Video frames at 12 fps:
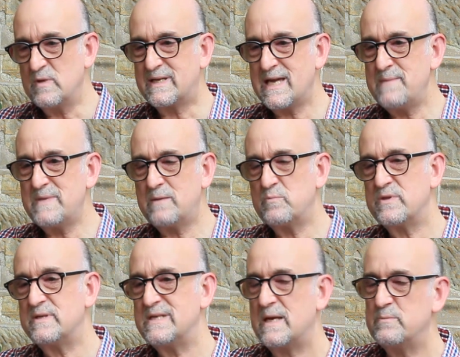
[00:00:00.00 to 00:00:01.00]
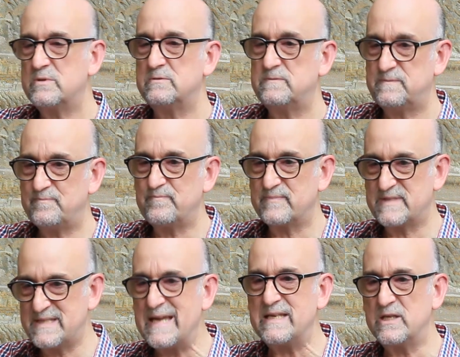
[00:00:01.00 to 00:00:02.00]
we came up with a number of
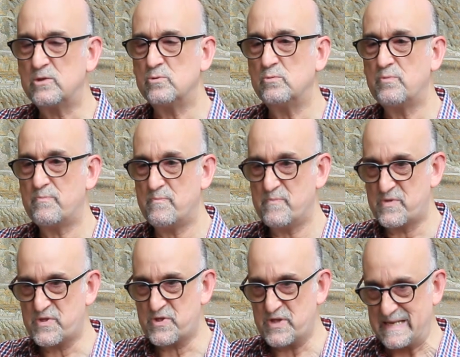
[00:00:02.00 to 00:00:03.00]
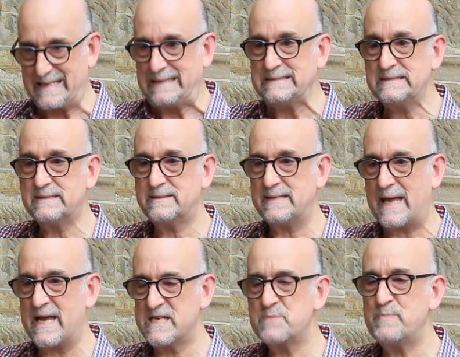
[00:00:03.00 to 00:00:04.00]
technical things,
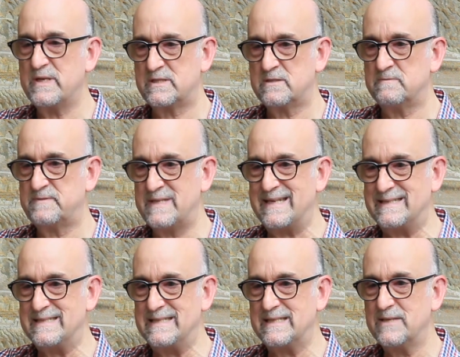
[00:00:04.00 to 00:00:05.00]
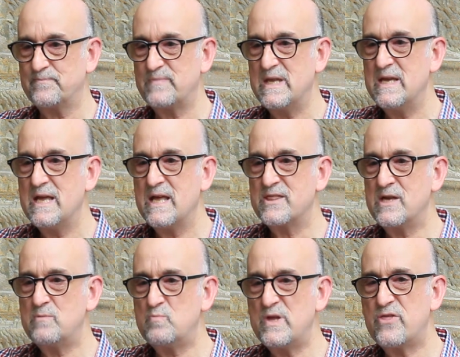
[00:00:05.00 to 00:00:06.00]
aspects of technique,
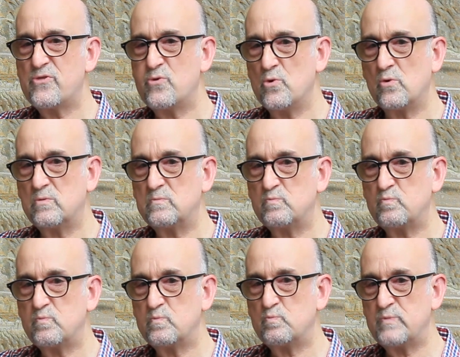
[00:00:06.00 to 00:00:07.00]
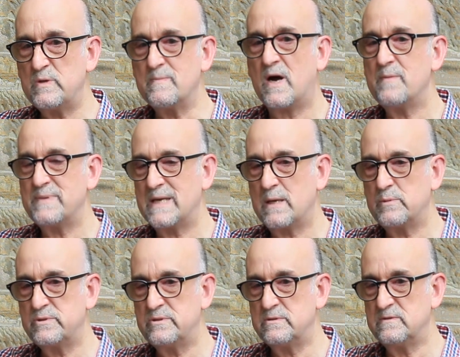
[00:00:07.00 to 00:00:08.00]
that we thought we might be
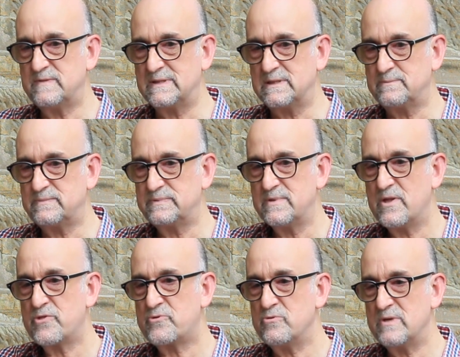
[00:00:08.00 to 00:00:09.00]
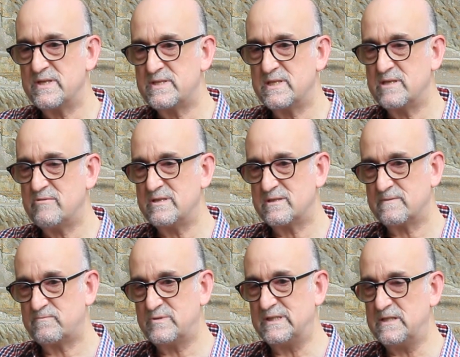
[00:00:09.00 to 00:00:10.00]
able to develop through a series
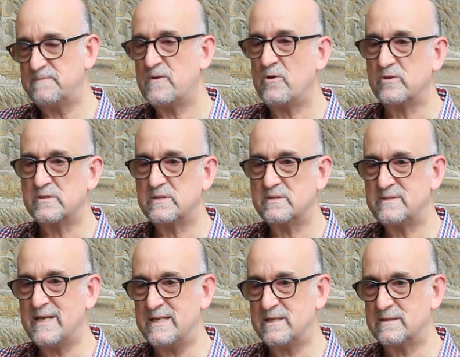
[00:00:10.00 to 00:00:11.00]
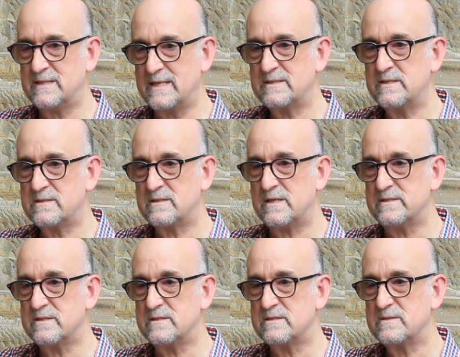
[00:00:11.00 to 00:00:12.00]
of really focused technical
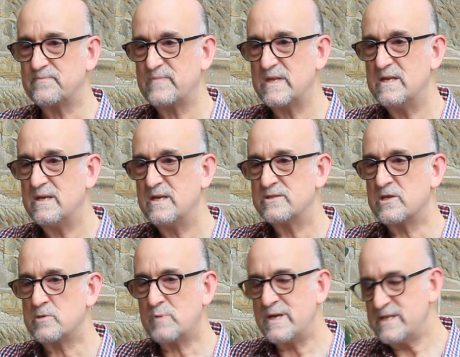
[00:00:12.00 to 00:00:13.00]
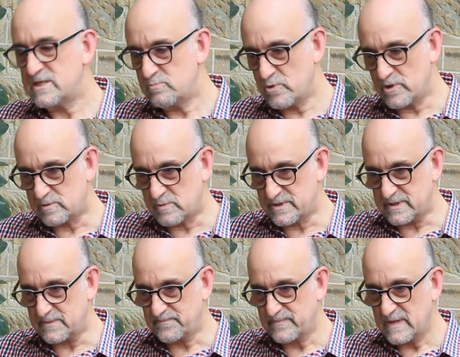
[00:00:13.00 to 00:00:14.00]
exercises. So the way this worked was that